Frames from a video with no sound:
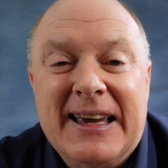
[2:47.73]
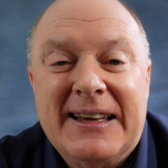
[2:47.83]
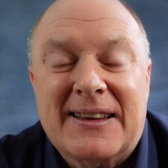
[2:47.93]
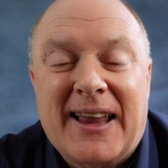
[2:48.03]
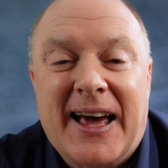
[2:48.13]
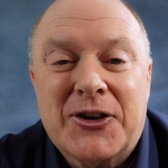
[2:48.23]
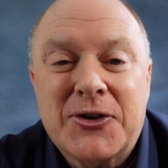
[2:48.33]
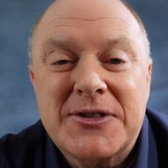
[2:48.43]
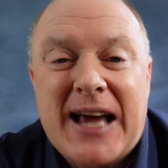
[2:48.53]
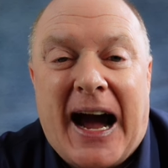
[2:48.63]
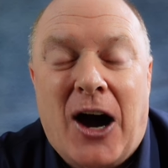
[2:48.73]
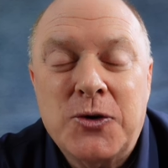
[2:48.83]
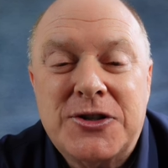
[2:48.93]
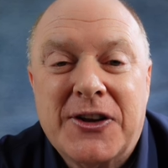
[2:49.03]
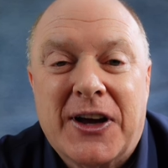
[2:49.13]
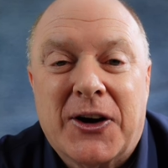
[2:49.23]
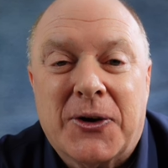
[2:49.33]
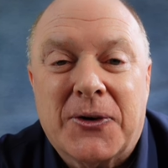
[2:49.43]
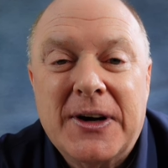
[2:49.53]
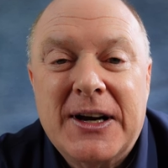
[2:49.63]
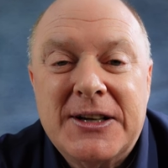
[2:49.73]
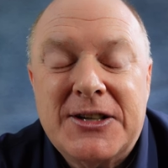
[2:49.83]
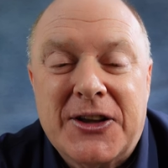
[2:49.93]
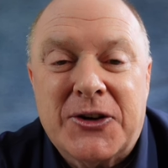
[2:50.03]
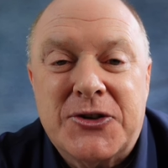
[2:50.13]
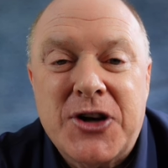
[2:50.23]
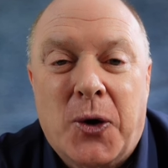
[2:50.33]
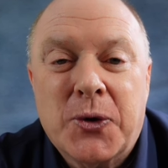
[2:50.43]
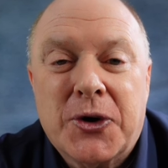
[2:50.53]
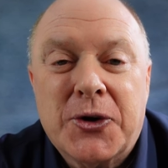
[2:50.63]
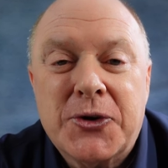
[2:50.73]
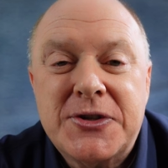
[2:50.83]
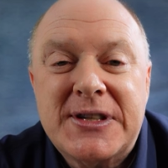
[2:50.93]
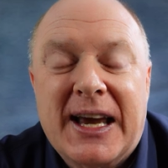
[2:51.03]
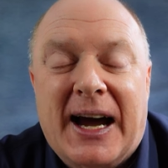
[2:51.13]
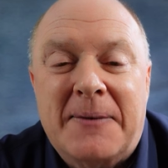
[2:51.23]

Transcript: letters out to their donors